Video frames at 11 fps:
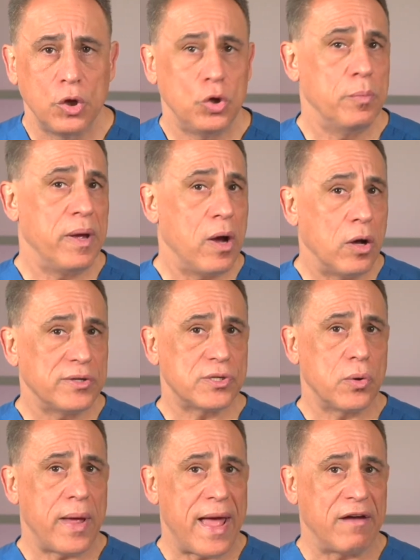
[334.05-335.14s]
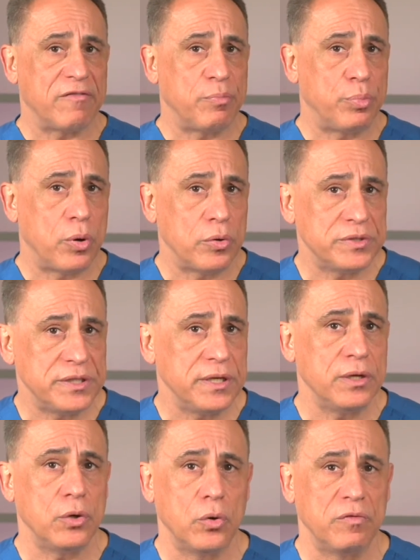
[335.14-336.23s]
You may also have
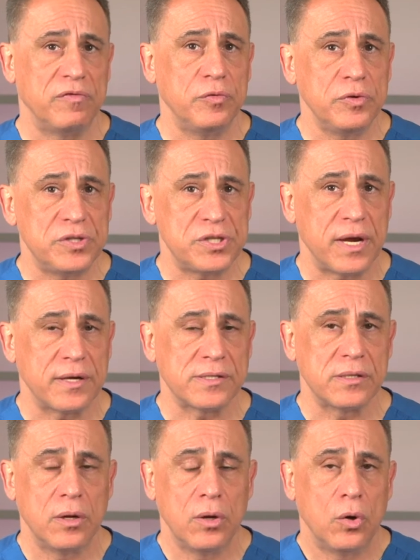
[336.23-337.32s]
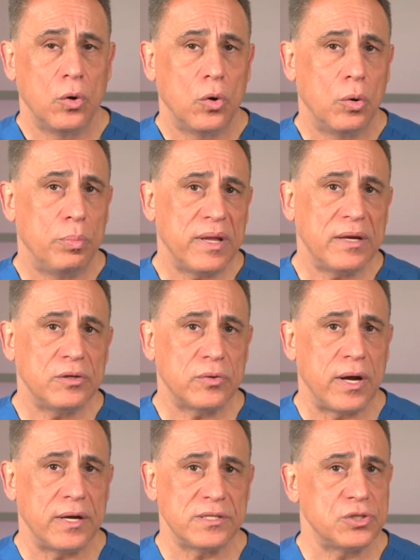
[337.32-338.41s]
protein or fruit shakes or
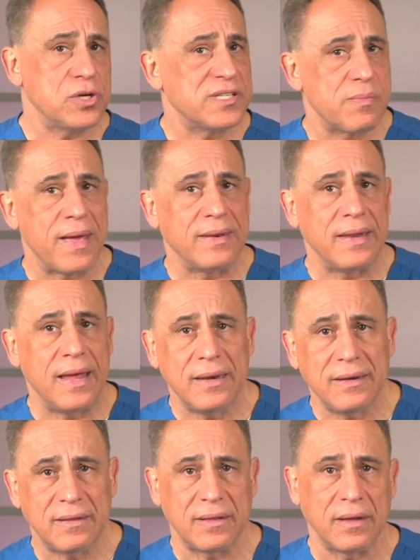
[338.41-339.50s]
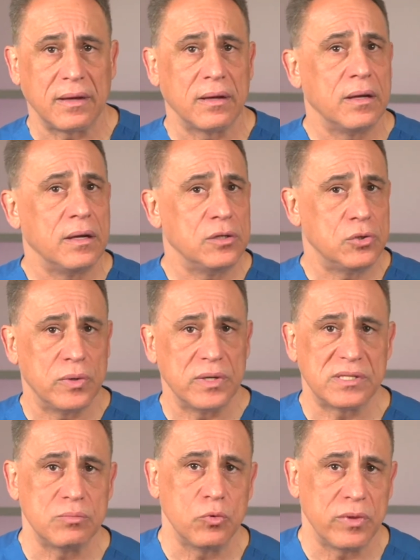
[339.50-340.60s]
blenderize just about anything into a
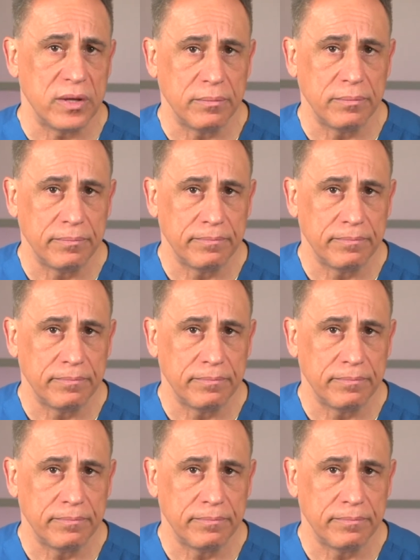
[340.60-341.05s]
smoothie.